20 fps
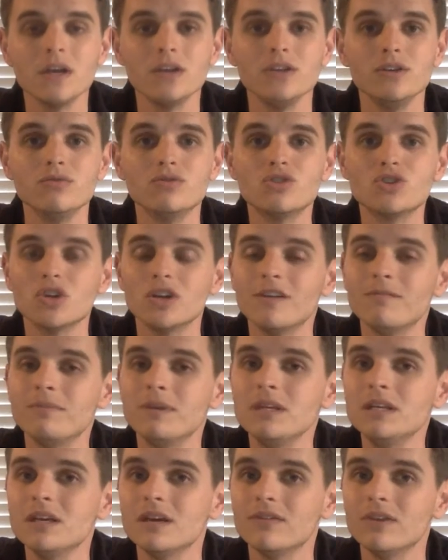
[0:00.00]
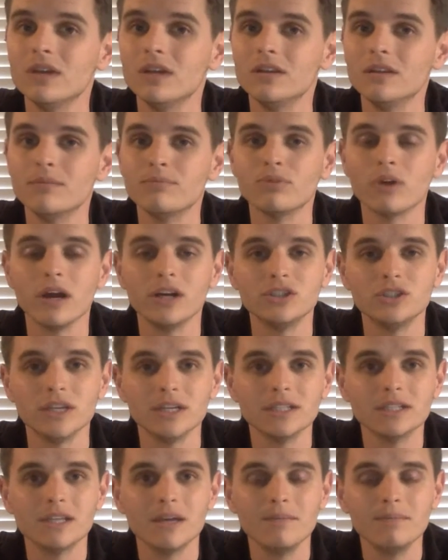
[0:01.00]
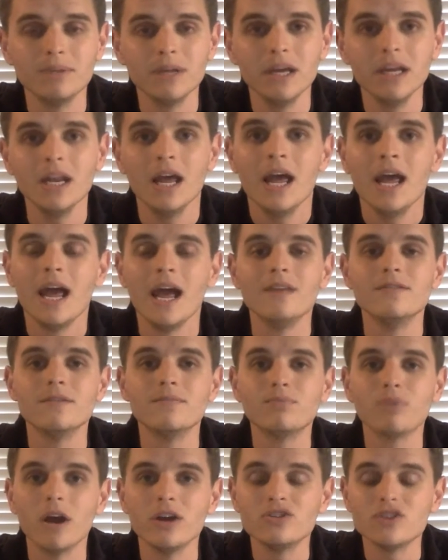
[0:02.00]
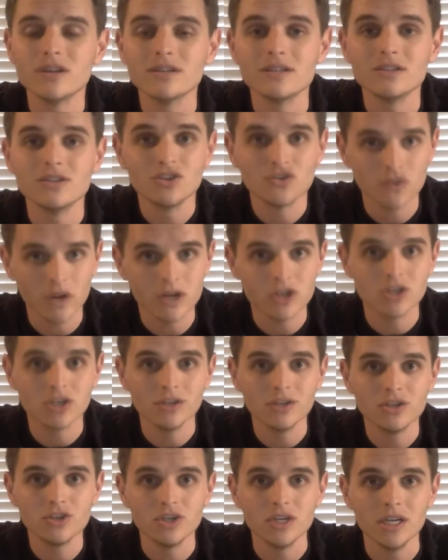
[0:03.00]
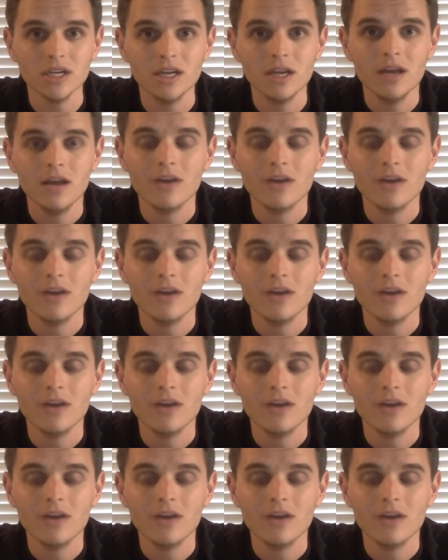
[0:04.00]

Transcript: you should have been given the project template and the project instruction sheet.